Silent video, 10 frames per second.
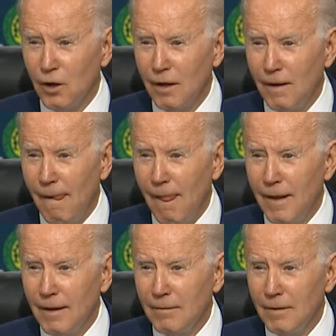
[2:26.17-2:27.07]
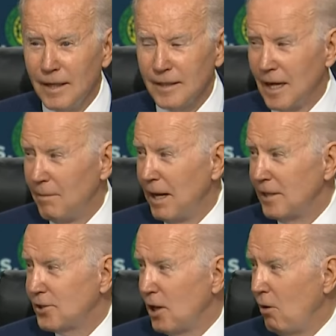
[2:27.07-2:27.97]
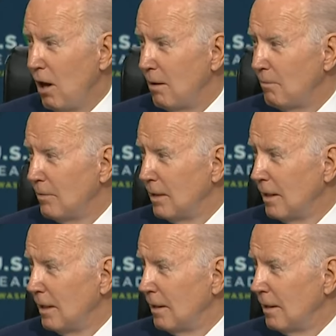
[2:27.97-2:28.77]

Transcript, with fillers: sees cooperation with Equatorial Guinea